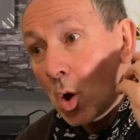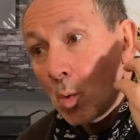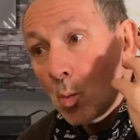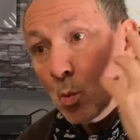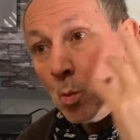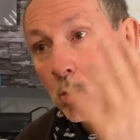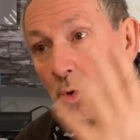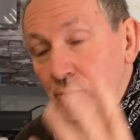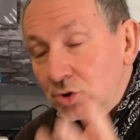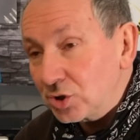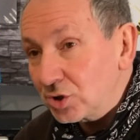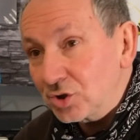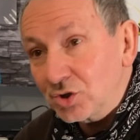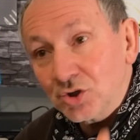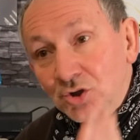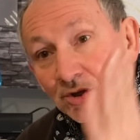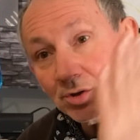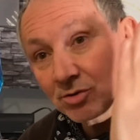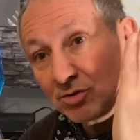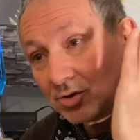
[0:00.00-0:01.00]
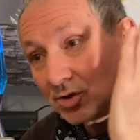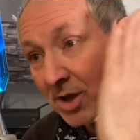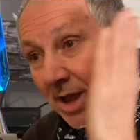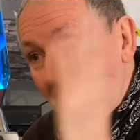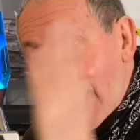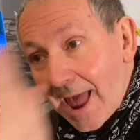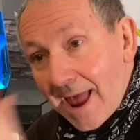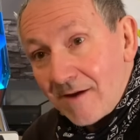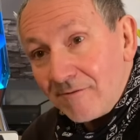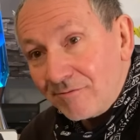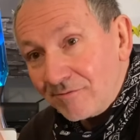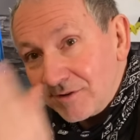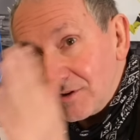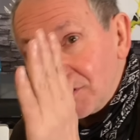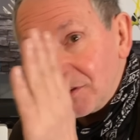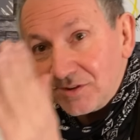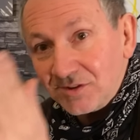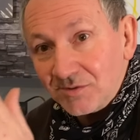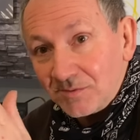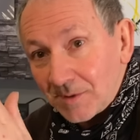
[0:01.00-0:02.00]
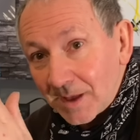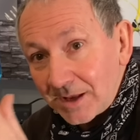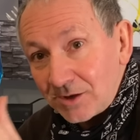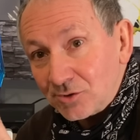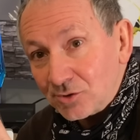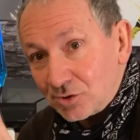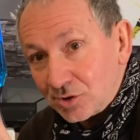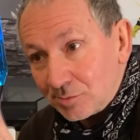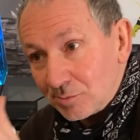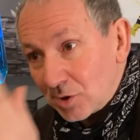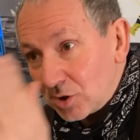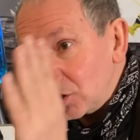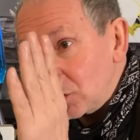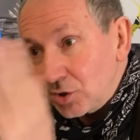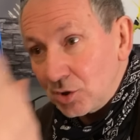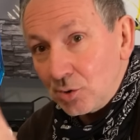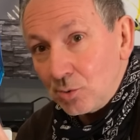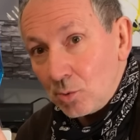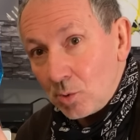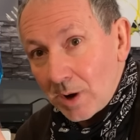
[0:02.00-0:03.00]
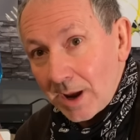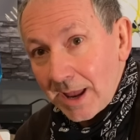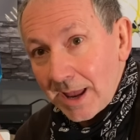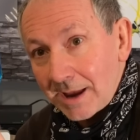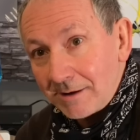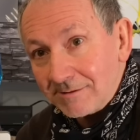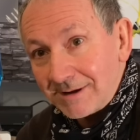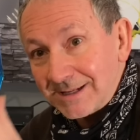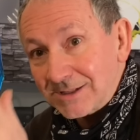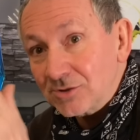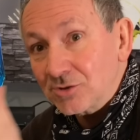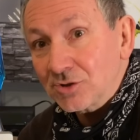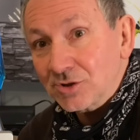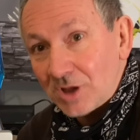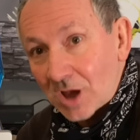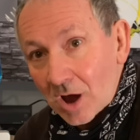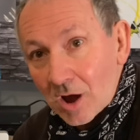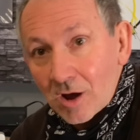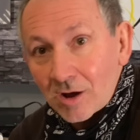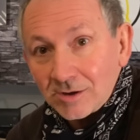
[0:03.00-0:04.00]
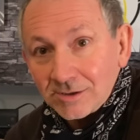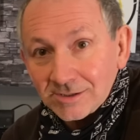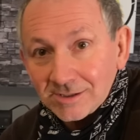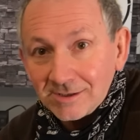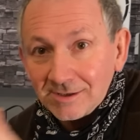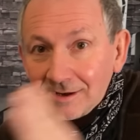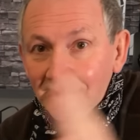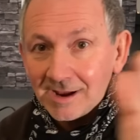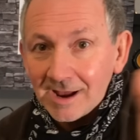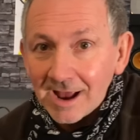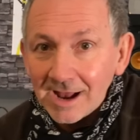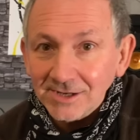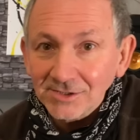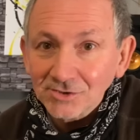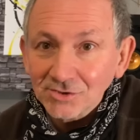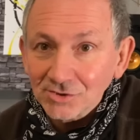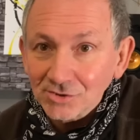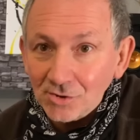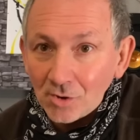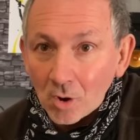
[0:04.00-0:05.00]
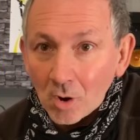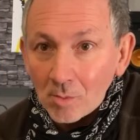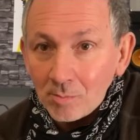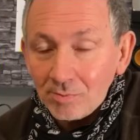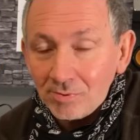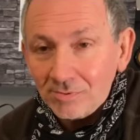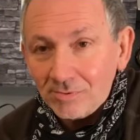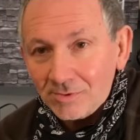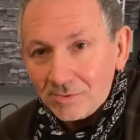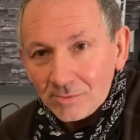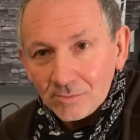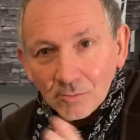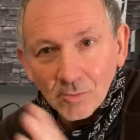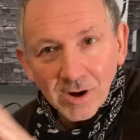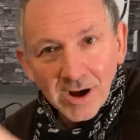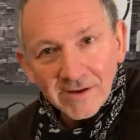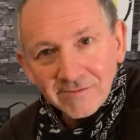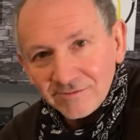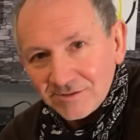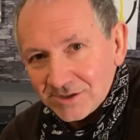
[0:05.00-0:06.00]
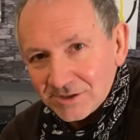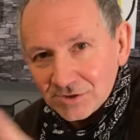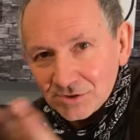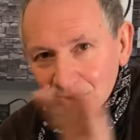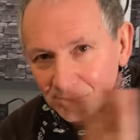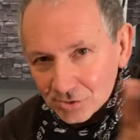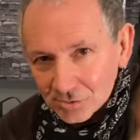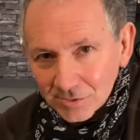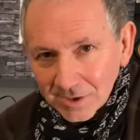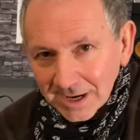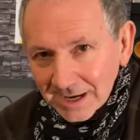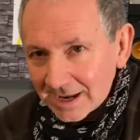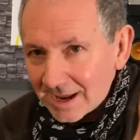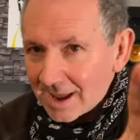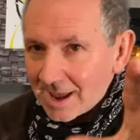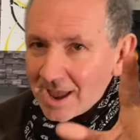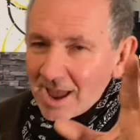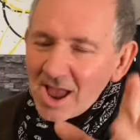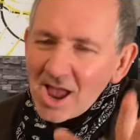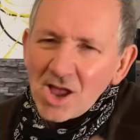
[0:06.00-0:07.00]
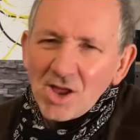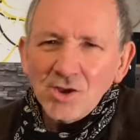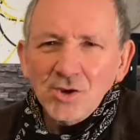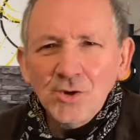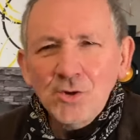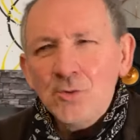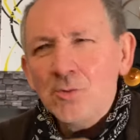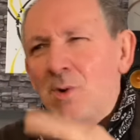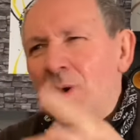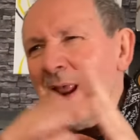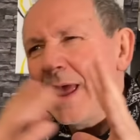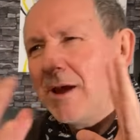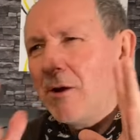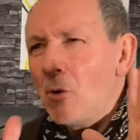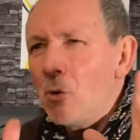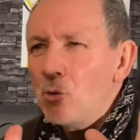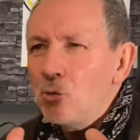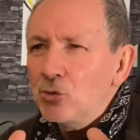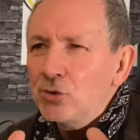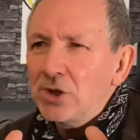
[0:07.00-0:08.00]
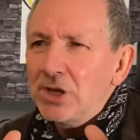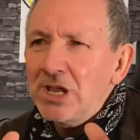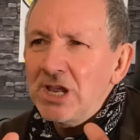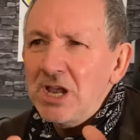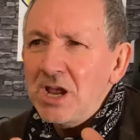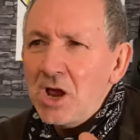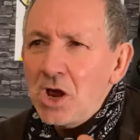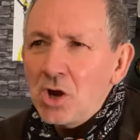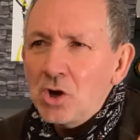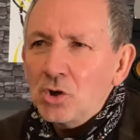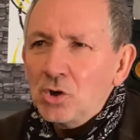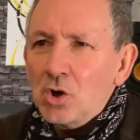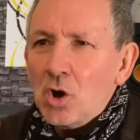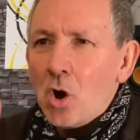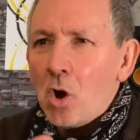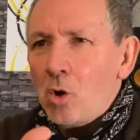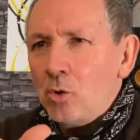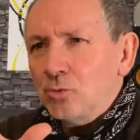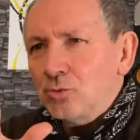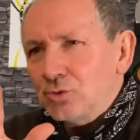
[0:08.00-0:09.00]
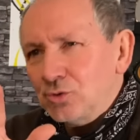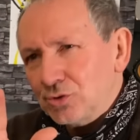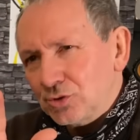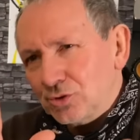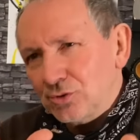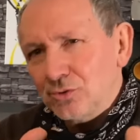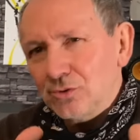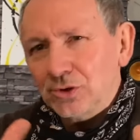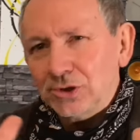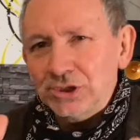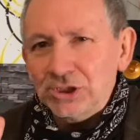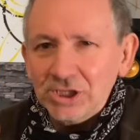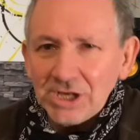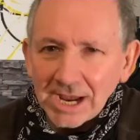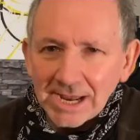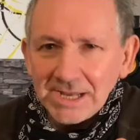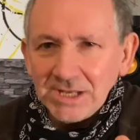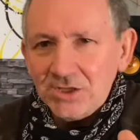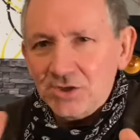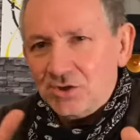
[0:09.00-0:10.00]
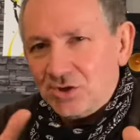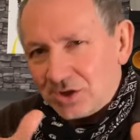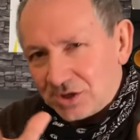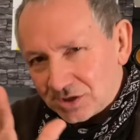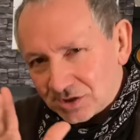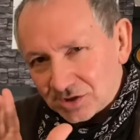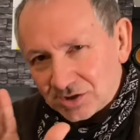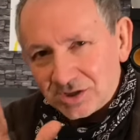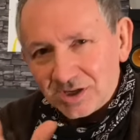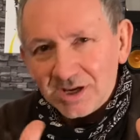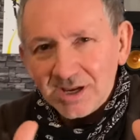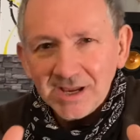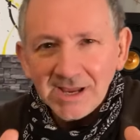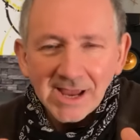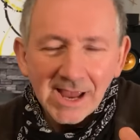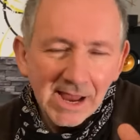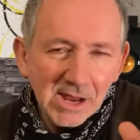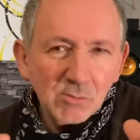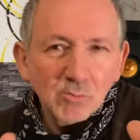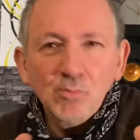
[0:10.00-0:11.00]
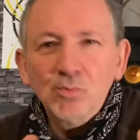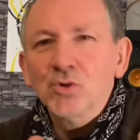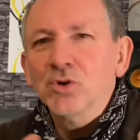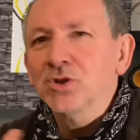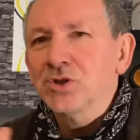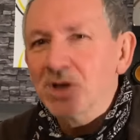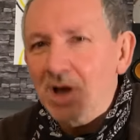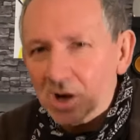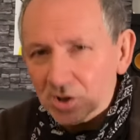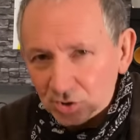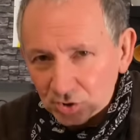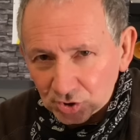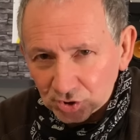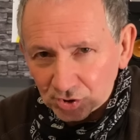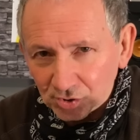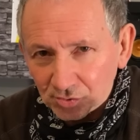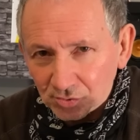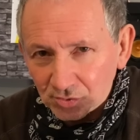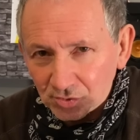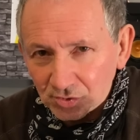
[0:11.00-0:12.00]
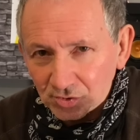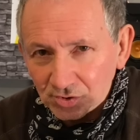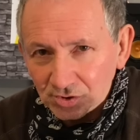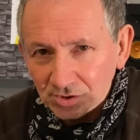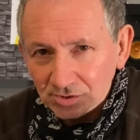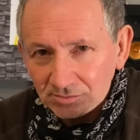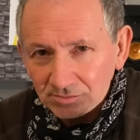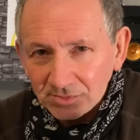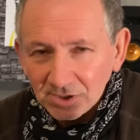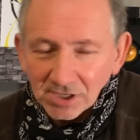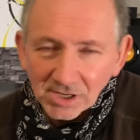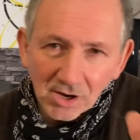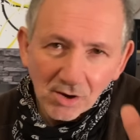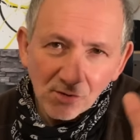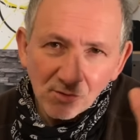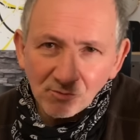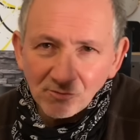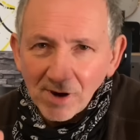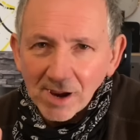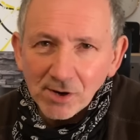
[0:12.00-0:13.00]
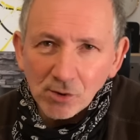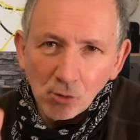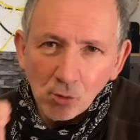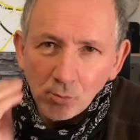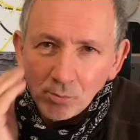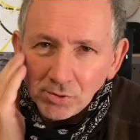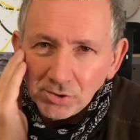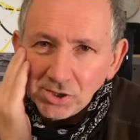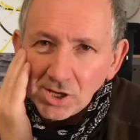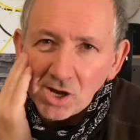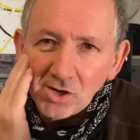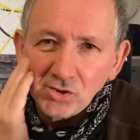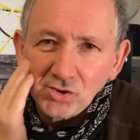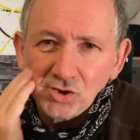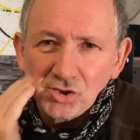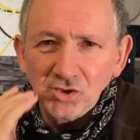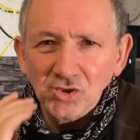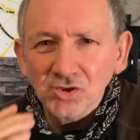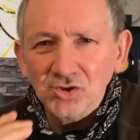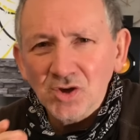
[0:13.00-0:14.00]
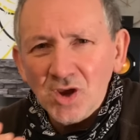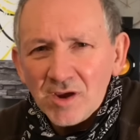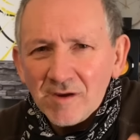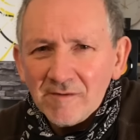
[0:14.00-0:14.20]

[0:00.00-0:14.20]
Well, just every instrument, you will hear it start and stop. Whatever it's doing, you will hear all the contour changes in productions, you know, record productions,